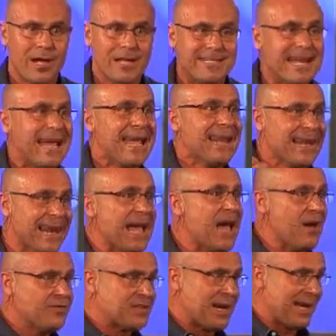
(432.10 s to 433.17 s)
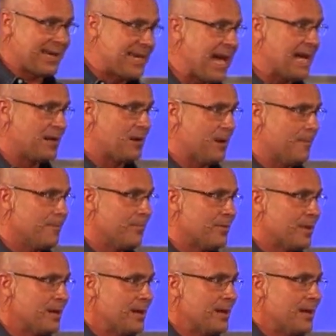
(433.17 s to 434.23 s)
See, he lives in a kingdom.
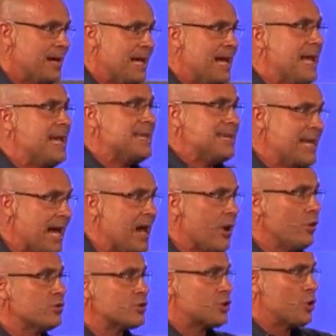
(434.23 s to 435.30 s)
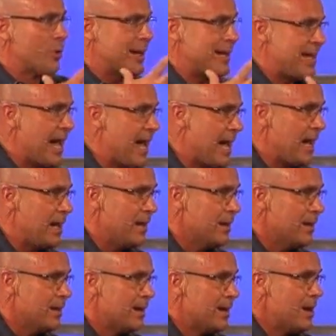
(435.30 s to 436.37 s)
He yields to a
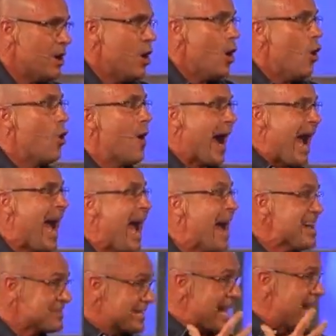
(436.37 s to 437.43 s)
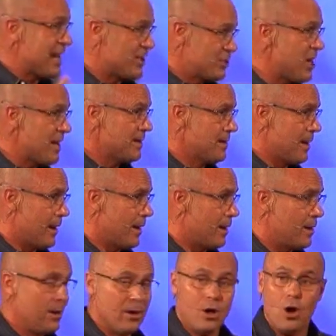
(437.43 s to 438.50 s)
king who has an agenda,
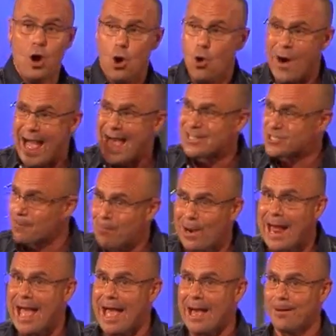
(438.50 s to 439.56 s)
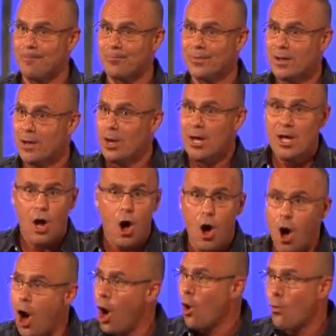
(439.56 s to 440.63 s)
who has a plan
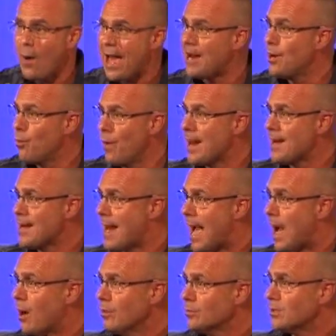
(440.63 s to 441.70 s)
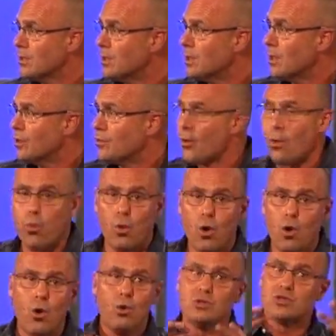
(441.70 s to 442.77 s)
already written out, the
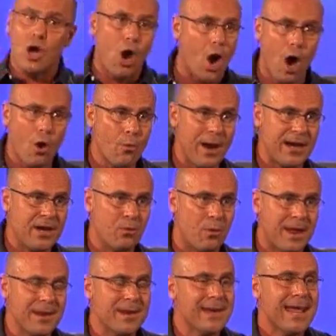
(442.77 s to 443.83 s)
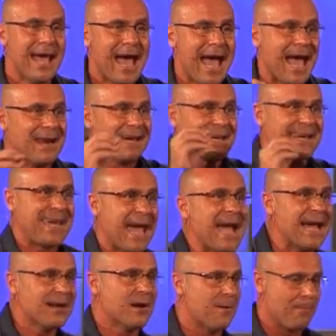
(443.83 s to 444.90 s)
rules already written, and a
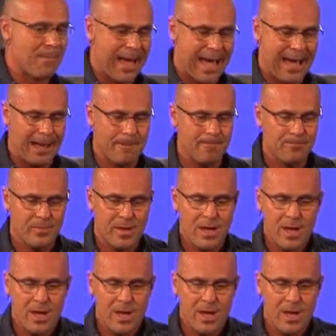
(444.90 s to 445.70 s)
kingdom man